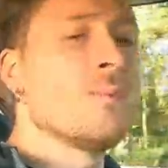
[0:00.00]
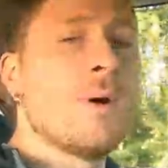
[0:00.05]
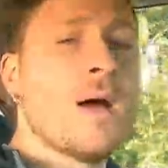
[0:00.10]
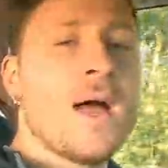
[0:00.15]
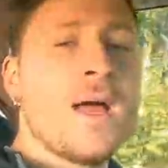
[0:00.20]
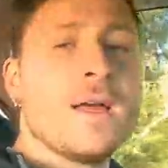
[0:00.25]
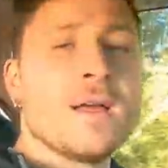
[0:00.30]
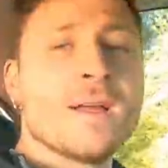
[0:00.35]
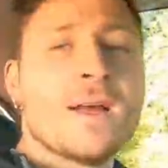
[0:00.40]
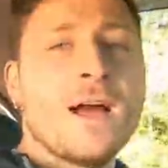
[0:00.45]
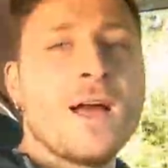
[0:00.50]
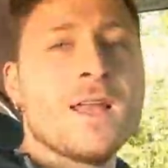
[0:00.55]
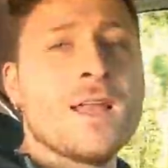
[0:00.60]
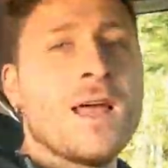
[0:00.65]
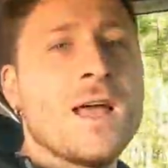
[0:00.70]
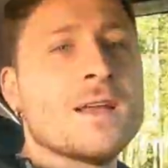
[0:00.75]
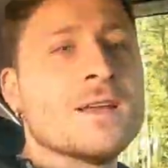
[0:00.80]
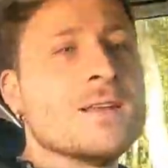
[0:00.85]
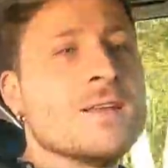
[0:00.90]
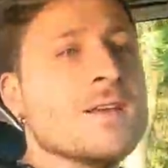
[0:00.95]
to buy a car
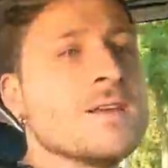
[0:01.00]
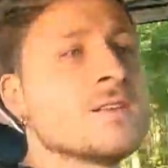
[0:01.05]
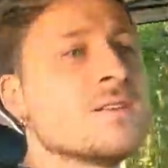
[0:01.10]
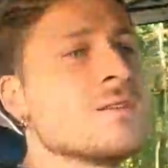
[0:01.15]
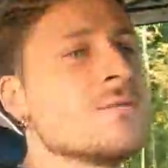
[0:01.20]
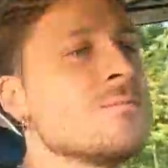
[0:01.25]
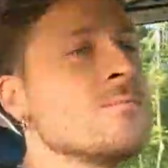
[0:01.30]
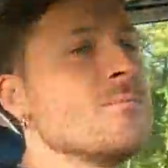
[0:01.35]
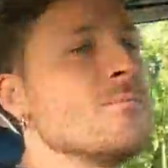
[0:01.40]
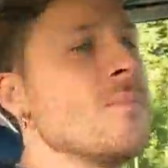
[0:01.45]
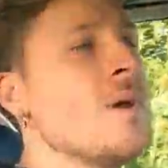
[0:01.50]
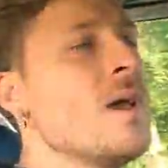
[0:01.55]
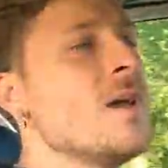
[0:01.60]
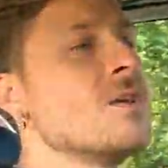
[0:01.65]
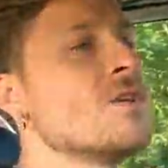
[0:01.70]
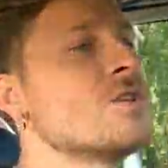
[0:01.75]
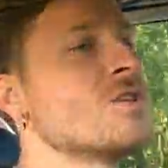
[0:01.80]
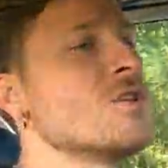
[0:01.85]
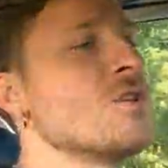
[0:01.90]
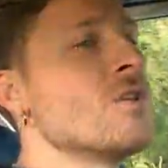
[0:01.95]
like this,
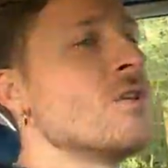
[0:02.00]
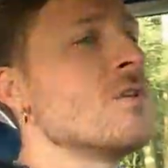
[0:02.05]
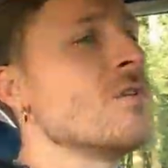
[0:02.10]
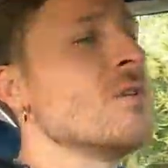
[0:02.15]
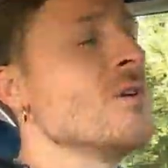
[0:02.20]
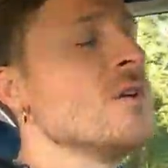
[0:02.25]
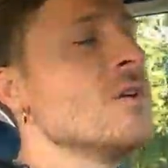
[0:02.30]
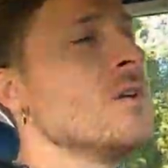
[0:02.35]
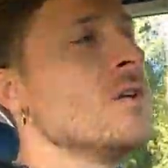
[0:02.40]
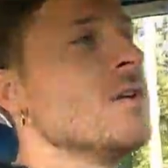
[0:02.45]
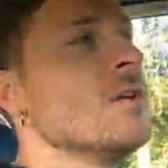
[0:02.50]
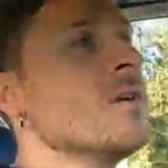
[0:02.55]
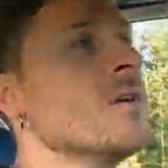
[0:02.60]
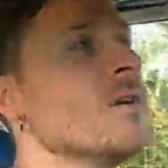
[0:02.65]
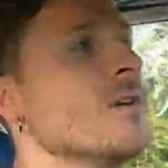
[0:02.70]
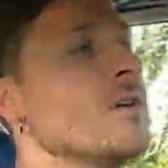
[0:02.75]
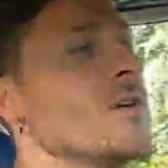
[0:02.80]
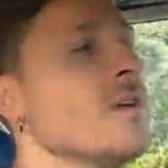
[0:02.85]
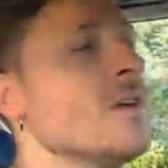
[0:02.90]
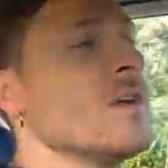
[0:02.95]
make sure
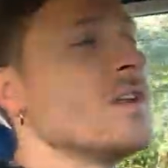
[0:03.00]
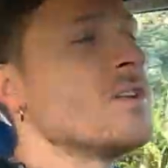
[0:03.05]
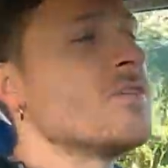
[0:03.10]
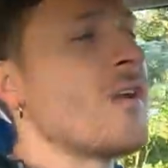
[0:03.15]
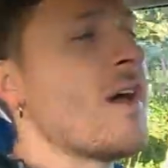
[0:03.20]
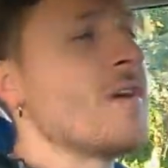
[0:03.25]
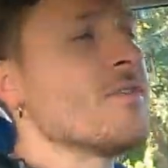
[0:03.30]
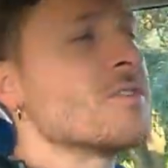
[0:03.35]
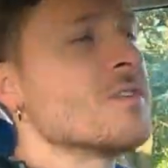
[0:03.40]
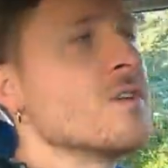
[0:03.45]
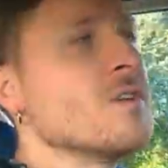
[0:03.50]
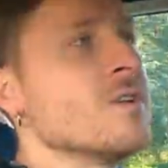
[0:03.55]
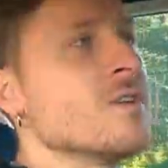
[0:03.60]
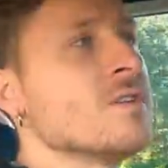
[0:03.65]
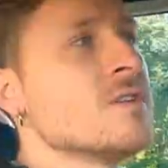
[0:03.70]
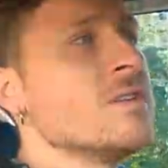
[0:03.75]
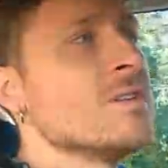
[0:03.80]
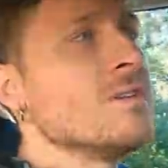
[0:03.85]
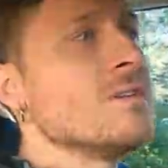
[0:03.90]
it drives good.